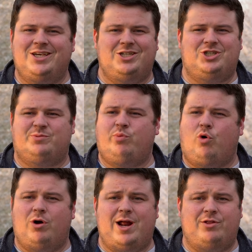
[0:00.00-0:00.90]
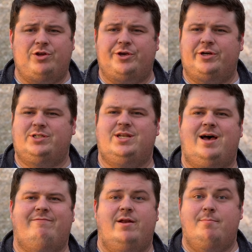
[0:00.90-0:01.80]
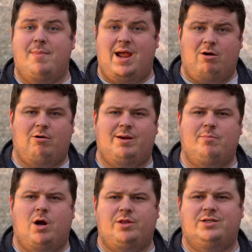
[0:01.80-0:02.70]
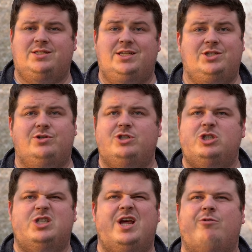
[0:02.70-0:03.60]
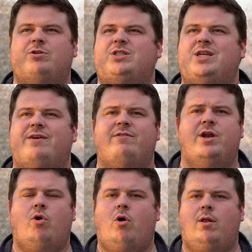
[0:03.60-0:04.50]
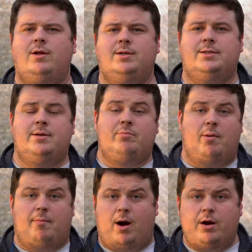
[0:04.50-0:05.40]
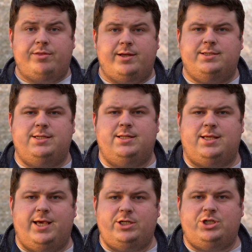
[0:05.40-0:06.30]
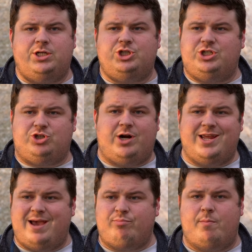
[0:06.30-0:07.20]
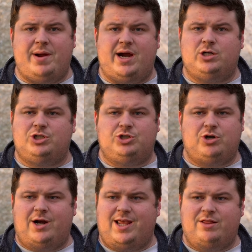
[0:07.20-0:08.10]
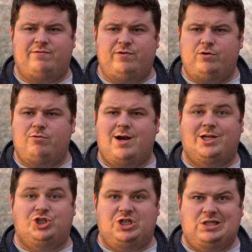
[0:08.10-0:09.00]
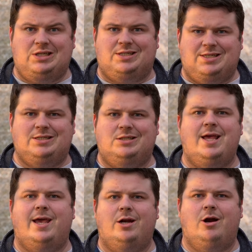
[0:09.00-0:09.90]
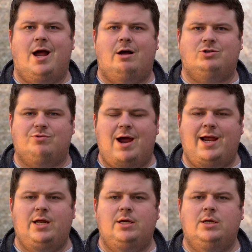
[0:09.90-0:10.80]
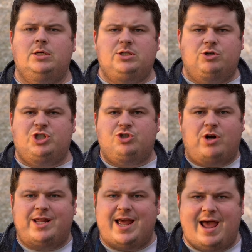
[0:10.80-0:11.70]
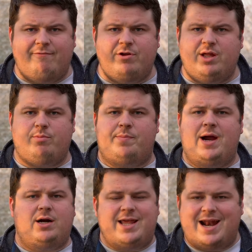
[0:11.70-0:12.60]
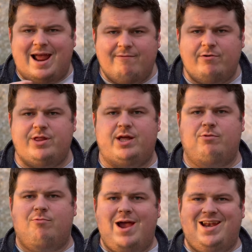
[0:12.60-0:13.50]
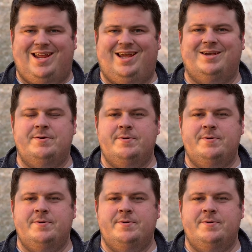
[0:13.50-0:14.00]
He's just pouring out the good stuff. And Mary, Martha's sister, is just there receiving it all. But Martha is in the kitchen. She's trying to get prepared. She's trying to get the food ready. Jesus is staying at her house, right? So she's trying to get everything prepared, get everything ready.